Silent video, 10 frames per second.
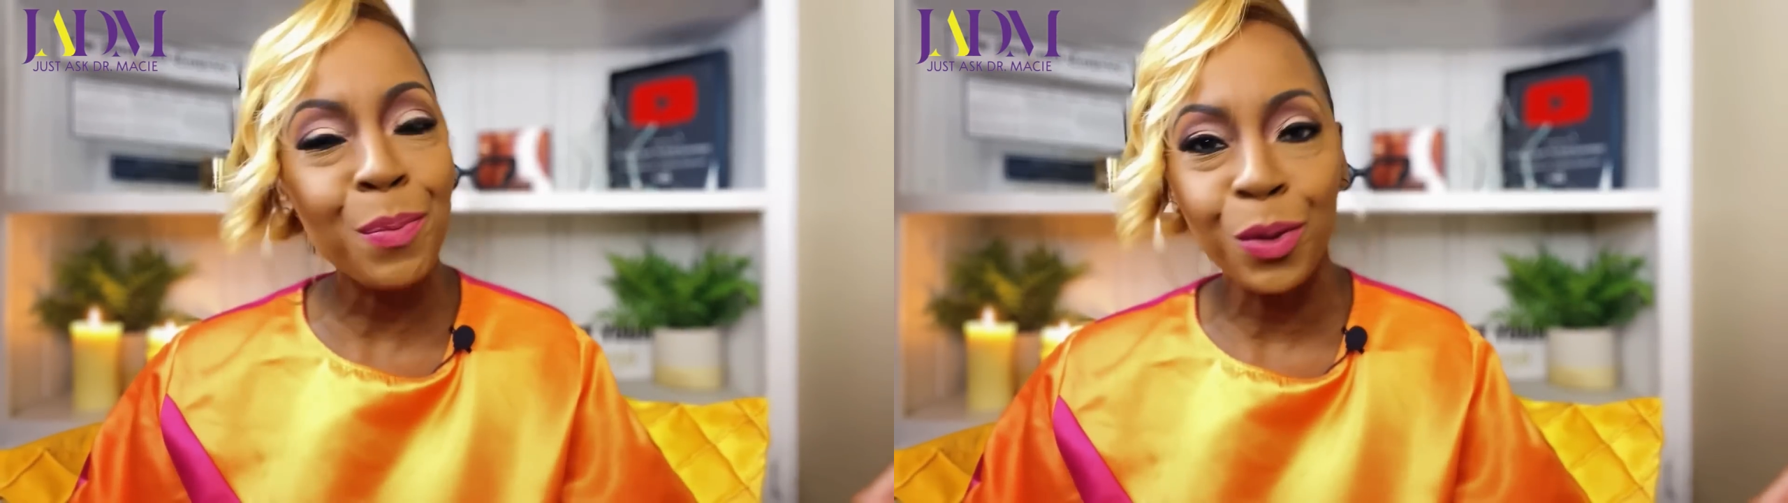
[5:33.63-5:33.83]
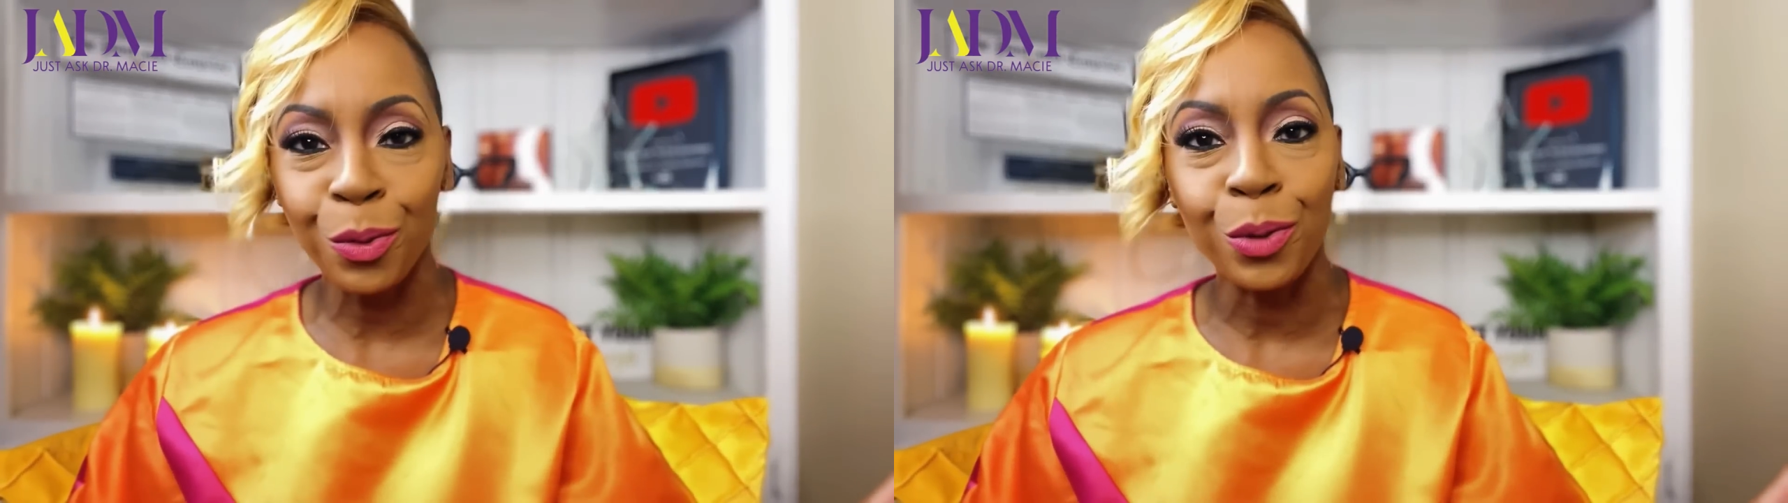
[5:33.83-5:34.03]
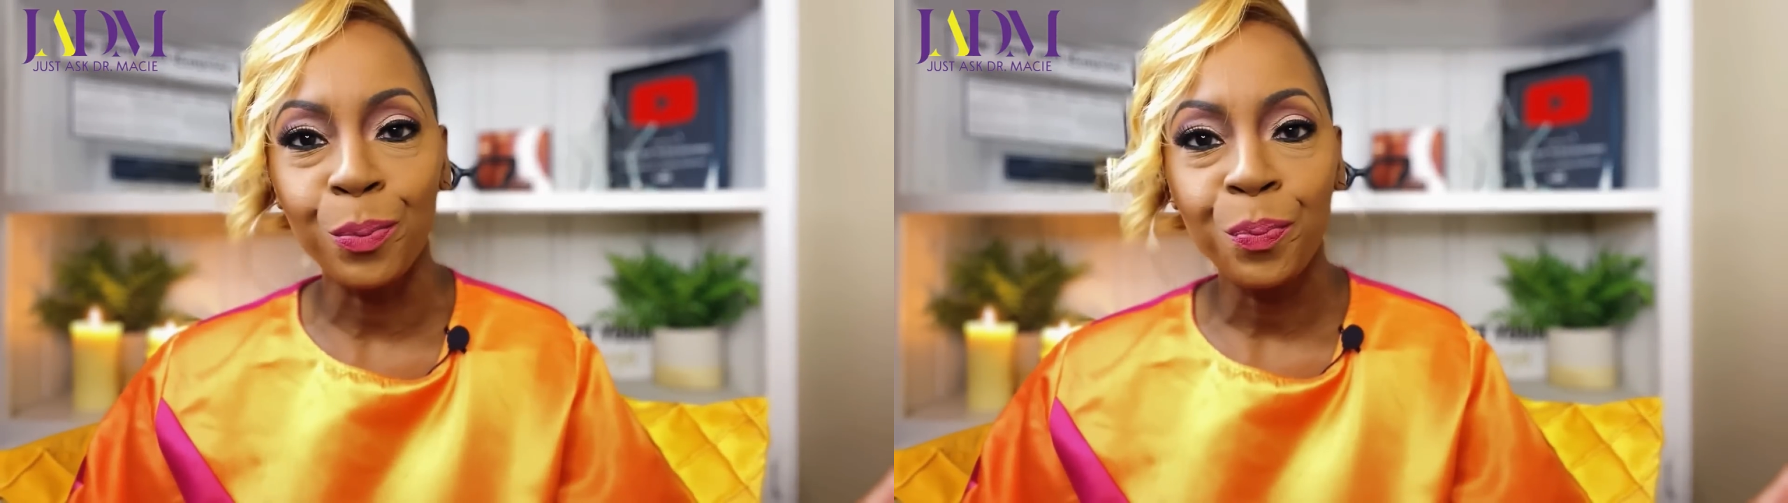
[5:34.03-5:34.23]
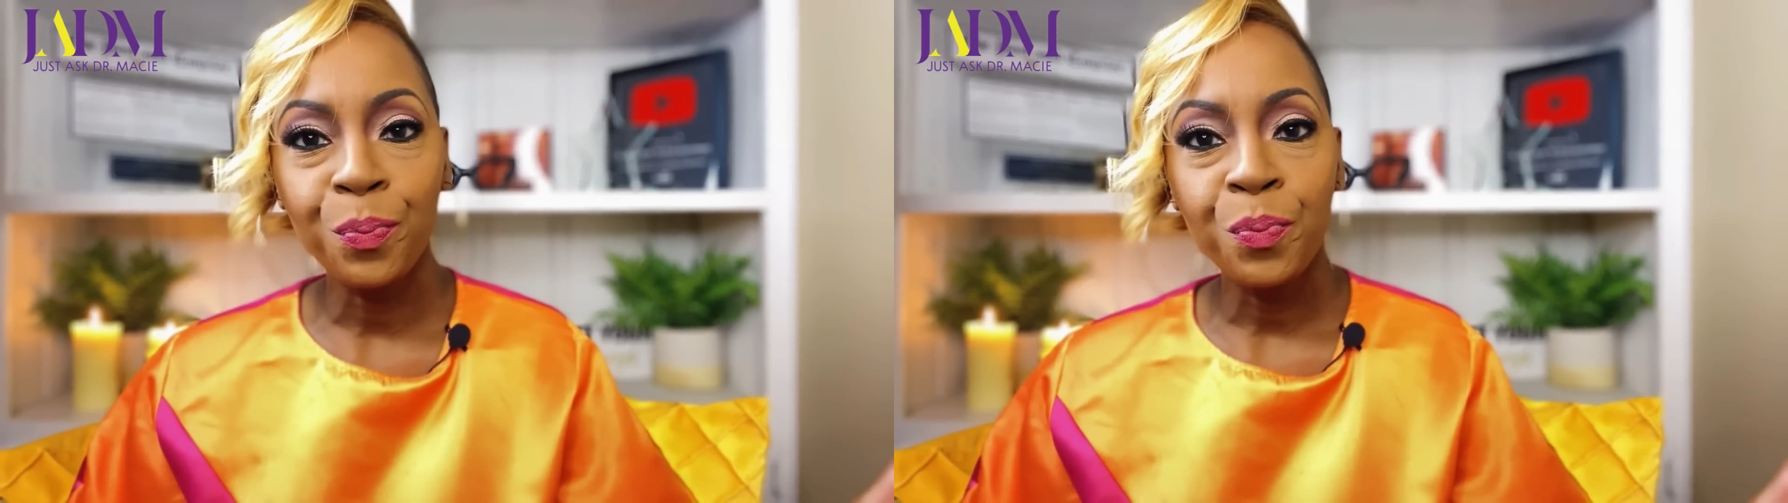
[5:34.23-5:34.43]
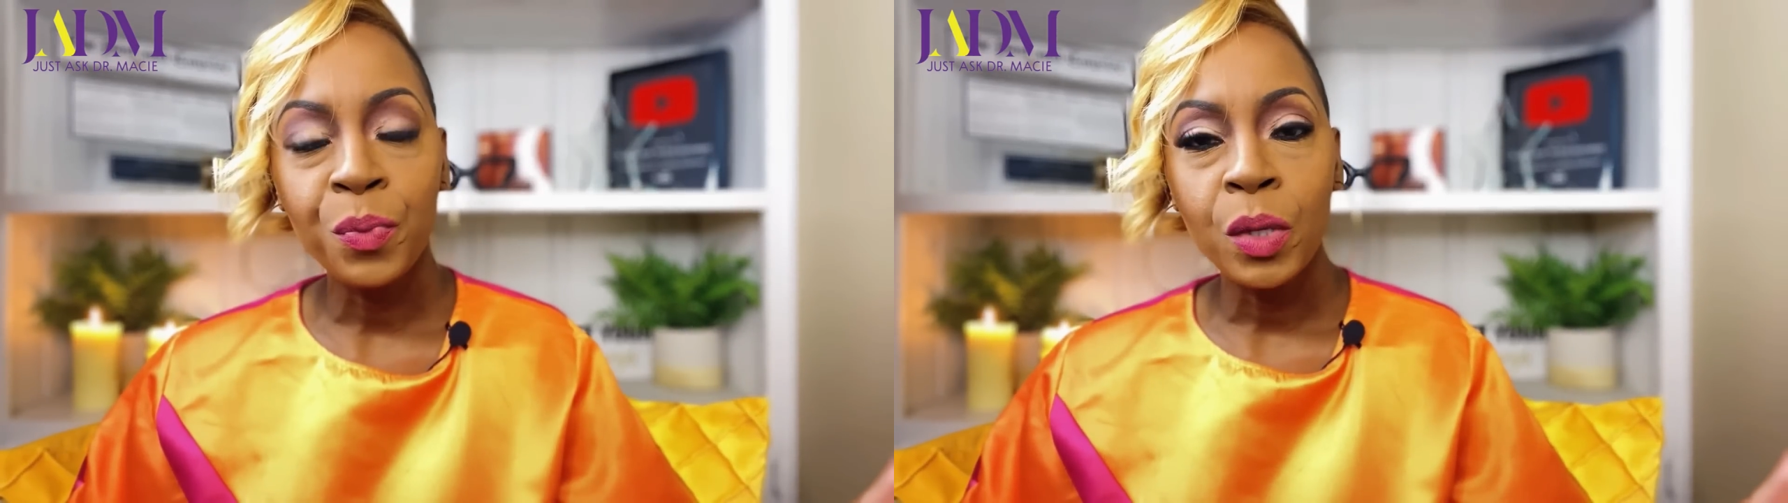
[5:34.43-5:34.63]
through,
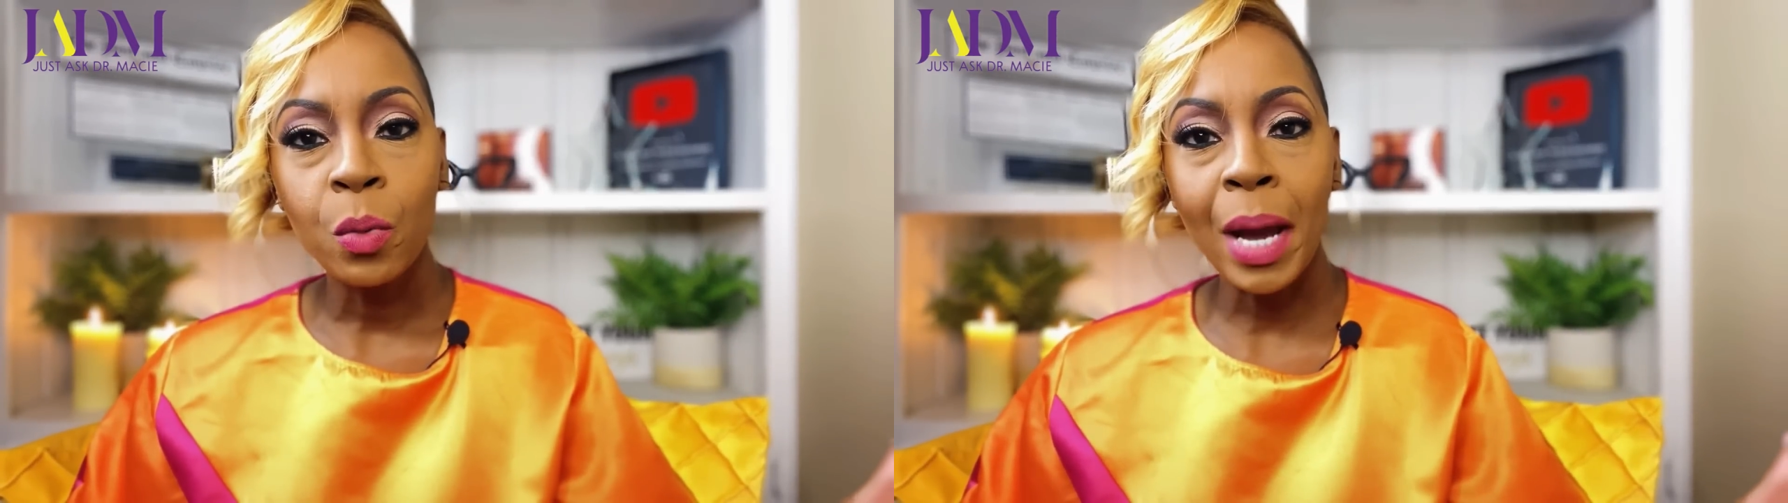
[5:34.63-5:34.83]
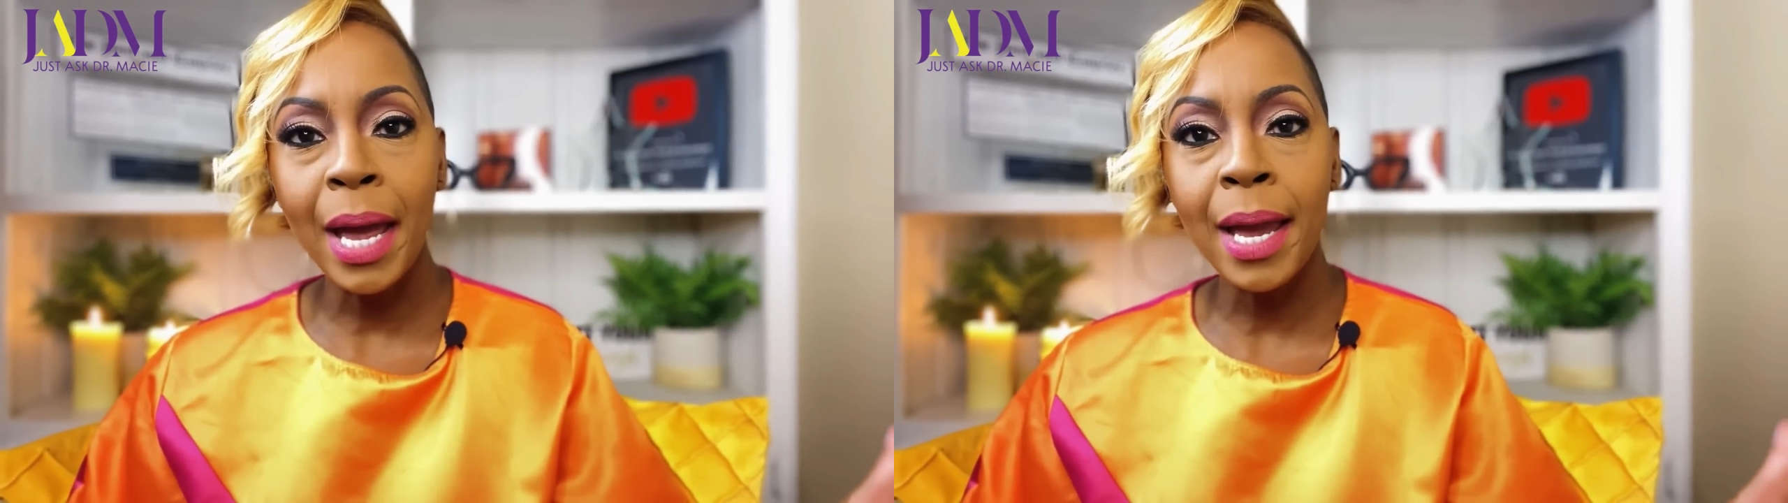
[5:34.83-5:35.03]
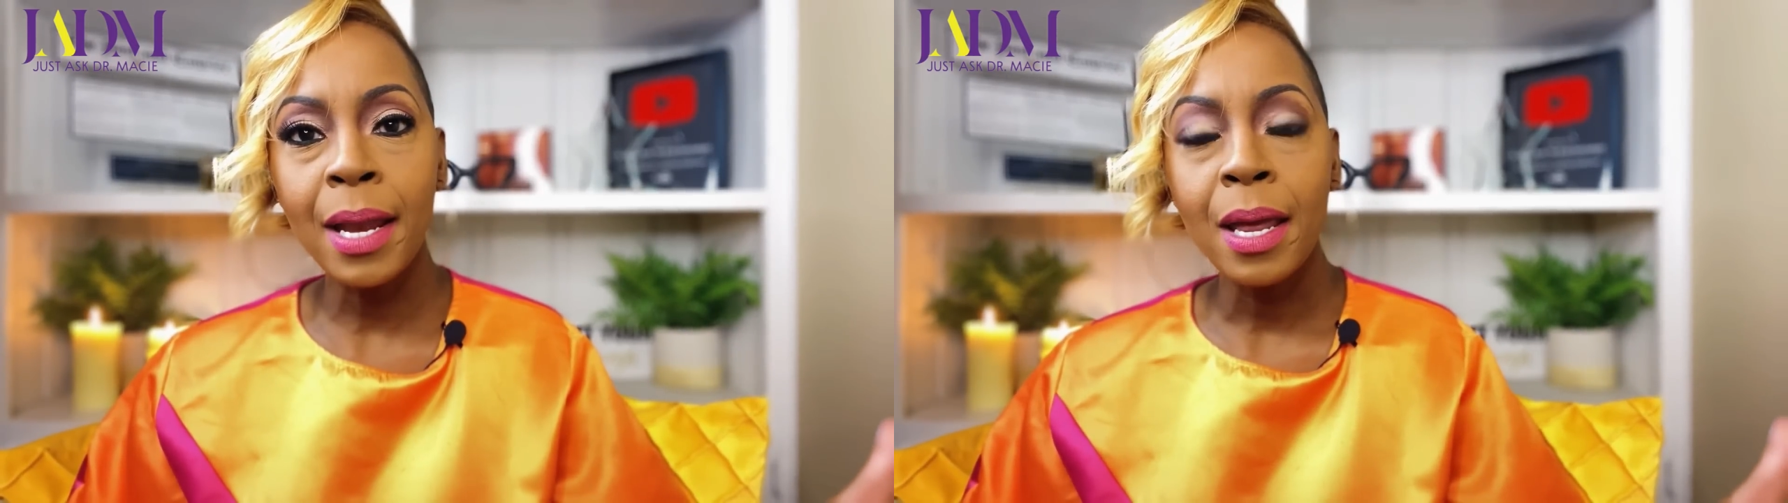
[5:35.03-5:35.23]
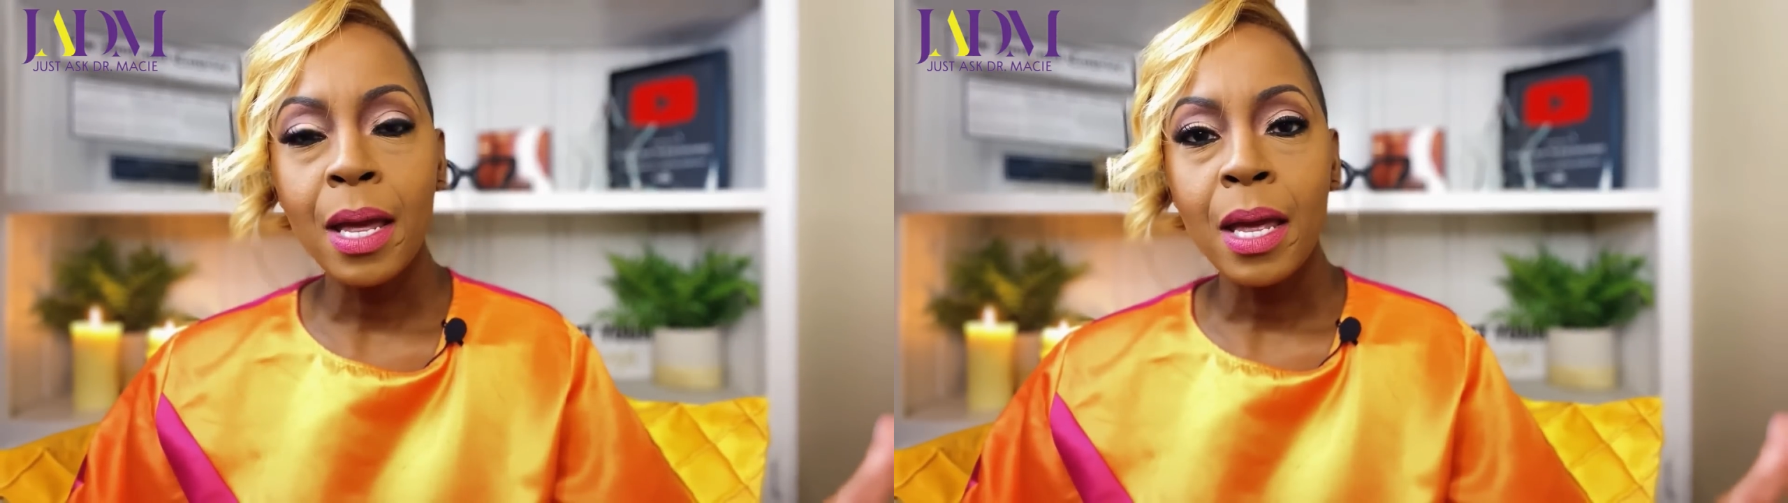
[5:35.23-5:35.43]
right?